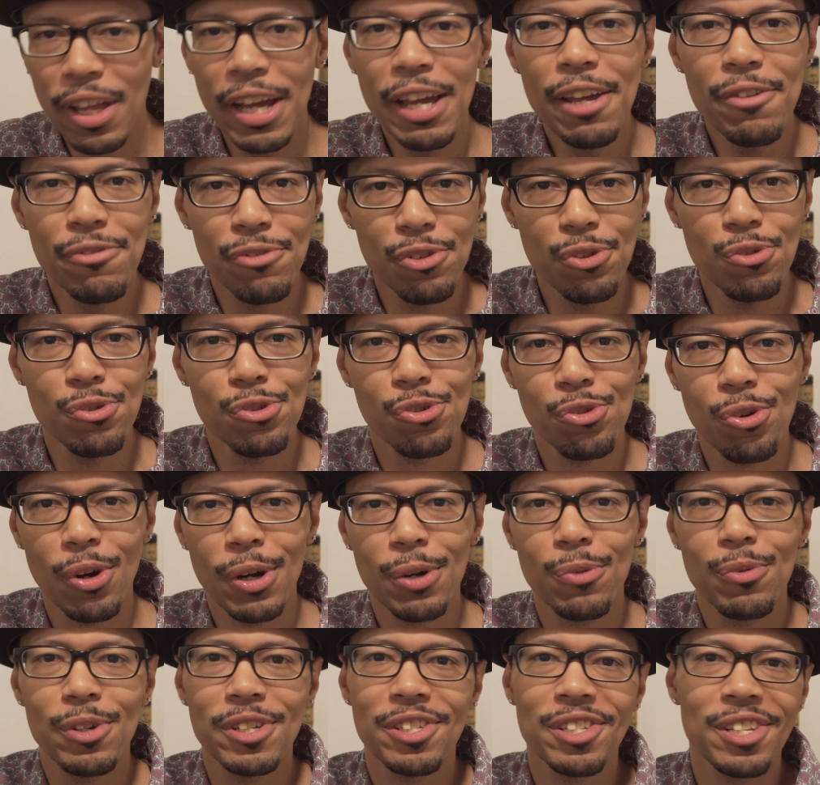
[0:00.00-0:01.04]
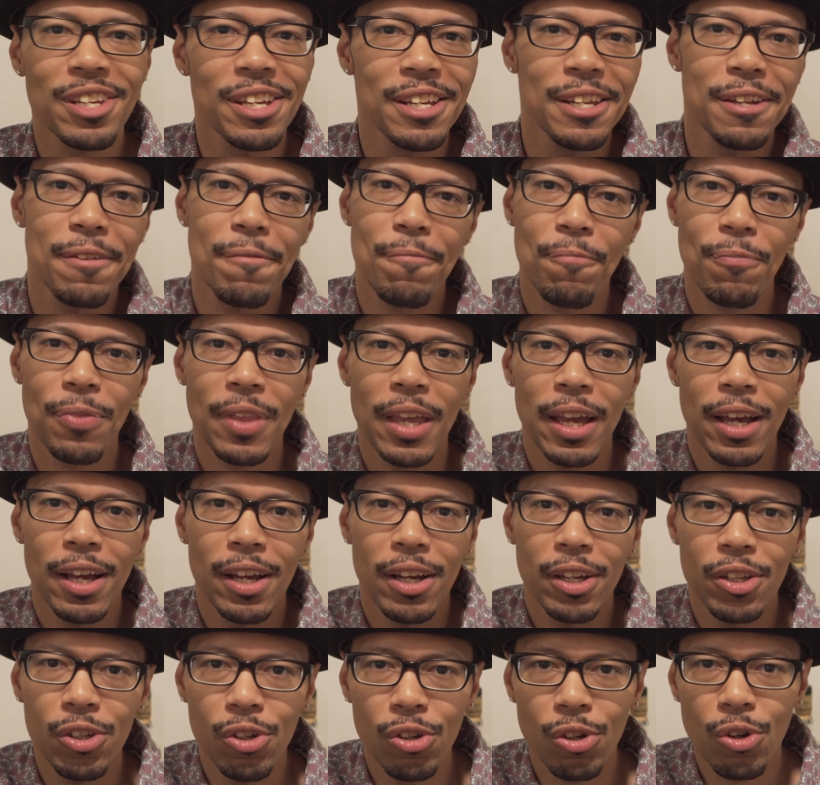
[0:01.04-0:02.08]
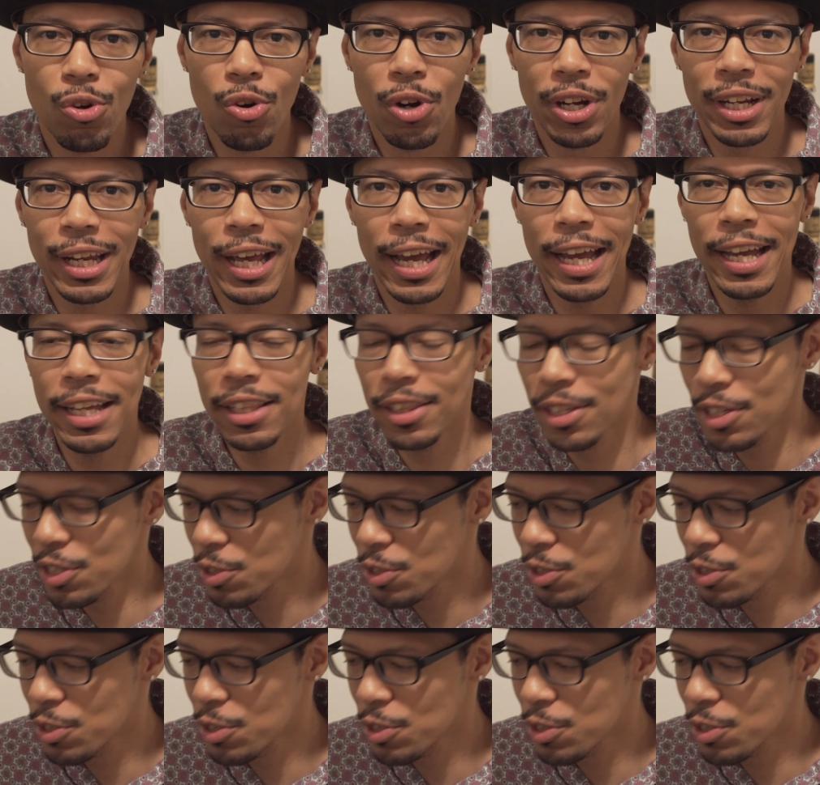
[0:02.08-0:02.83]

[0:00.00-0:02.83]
if you enjoy whiskey, you're going to hate